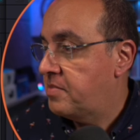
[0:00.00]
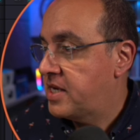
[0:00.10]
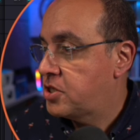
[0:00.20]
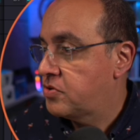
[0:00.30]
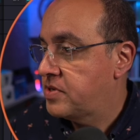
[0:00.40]

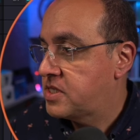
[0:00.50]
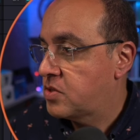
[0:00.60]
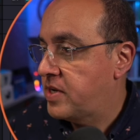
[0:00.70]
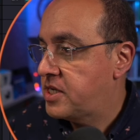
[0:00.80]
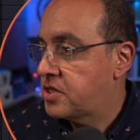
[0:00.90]
and make sure
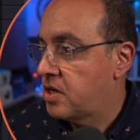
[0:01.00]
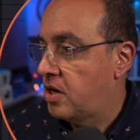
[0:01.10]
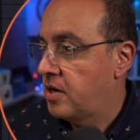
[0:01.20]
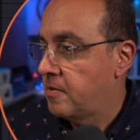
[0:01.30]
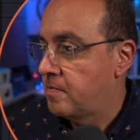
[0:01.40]
it's
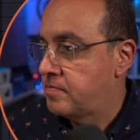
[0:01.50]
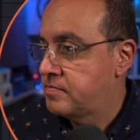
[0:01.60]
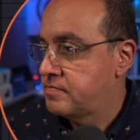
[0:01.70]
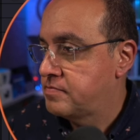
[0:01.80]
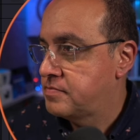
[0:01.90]
switched on,
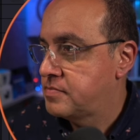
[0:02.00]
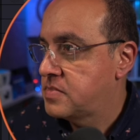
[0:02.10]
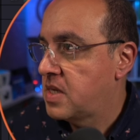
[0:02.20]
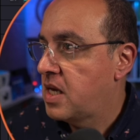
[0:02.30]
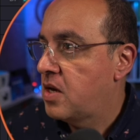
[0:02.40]

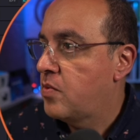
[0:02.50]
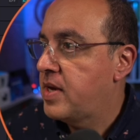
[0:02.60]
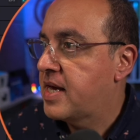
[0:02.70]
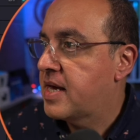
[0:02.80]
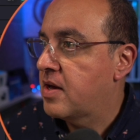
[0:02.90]

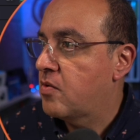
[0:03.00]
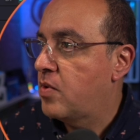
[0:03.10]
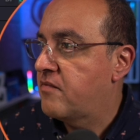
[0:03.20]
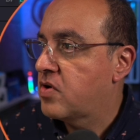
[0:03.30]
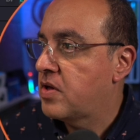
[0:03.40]

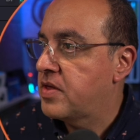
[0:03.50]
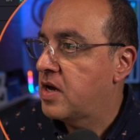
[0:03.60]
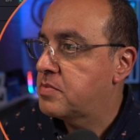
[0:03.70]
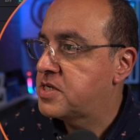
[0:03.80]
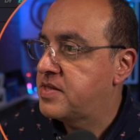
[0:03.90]
we've
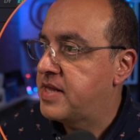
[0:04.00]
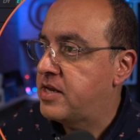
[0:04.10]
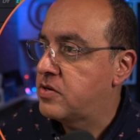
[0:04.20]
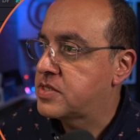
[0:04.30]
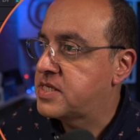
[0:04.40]
got the
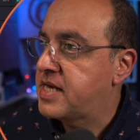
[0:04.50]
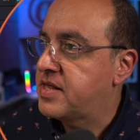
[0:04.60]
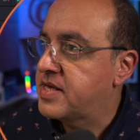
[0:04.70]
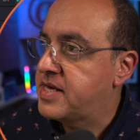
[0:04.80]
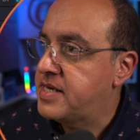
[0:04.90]
option, then you'll
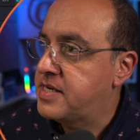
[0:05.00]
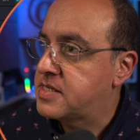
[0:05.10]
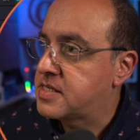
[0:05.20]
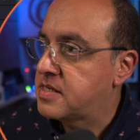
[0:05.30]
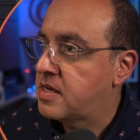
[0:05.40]
see
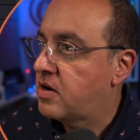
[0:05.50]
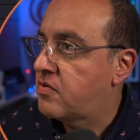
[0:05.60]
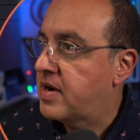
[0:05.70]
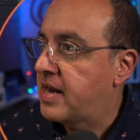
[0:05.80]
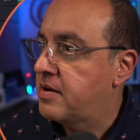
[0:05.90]
these
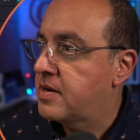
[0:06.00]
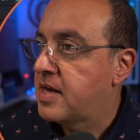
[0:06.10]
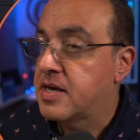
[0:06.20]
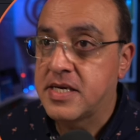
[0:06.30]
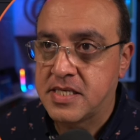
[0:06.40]

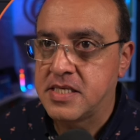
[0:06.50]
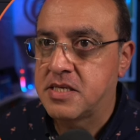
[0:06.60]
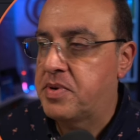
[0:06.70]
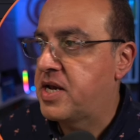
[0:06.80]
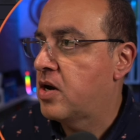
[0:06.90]
around, because
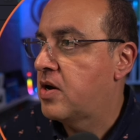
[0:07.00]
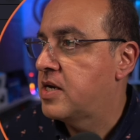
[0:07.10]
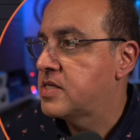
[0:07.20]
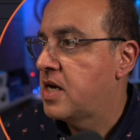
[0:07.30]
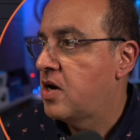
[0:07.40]
it's the
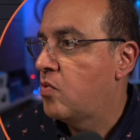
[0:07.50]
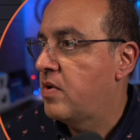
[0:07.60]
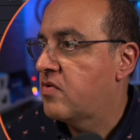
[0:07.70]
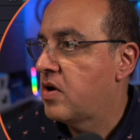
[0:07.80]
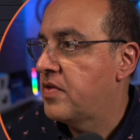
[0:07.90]
binoculars,
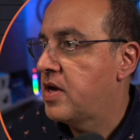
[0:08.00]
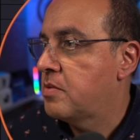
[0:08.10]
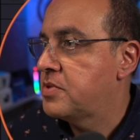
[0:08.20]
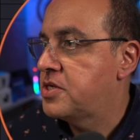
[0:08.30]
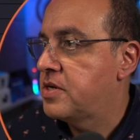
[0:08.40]
we've got
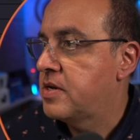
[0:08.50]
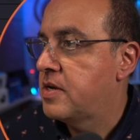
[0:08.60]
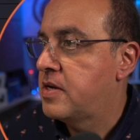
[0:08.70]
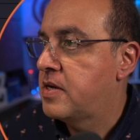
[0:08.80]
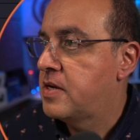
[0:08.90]
the
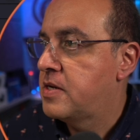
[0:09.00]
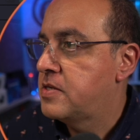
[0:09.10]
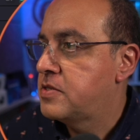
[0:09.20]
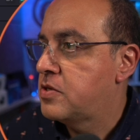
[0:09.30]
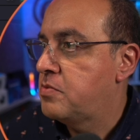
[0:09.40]
option
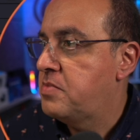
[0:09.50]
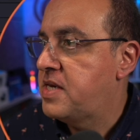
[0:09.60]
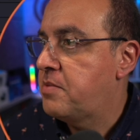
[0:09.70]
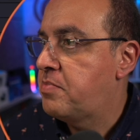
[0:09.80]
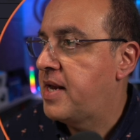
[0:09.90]
to
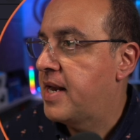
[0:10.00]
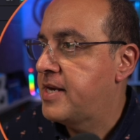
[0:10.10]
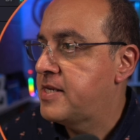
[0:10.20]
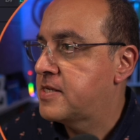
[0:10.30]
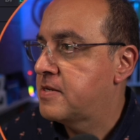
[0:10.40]

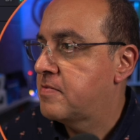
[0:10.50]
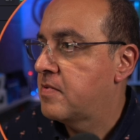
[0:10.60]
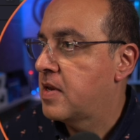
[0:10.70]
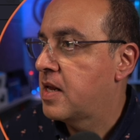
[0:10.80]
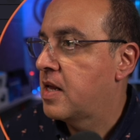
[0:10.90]
manipulate
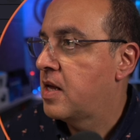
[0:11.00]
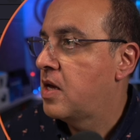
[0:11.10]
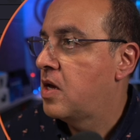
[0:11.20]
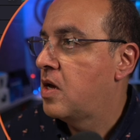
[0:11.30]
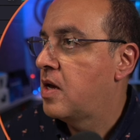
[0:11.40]

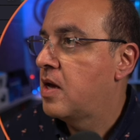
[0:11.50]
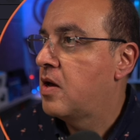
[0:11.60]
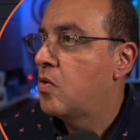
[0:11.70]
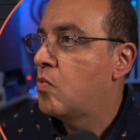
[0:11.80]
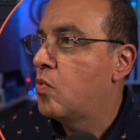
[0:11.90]

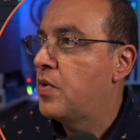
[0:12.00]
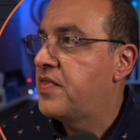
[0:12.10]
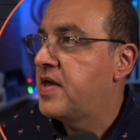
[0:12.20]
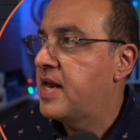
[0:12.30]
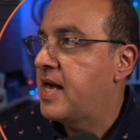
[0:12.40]

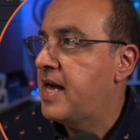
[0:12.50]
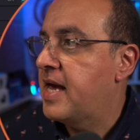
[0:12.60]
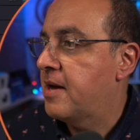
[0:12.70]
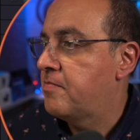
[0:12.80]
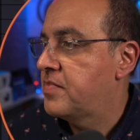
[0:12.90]
within
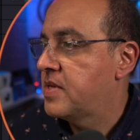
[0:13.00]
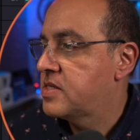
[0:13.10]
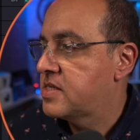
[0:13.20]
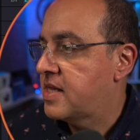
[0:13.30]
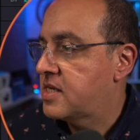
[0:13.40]
here.
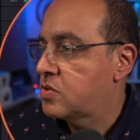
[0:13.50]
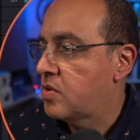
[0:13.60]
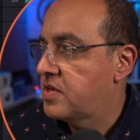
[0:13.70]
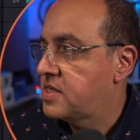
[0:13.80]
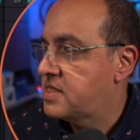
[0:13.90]
So
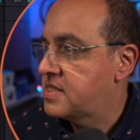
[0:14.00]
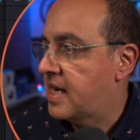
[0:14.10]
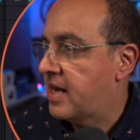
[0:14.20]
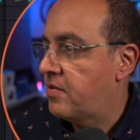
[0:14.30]
that's what this is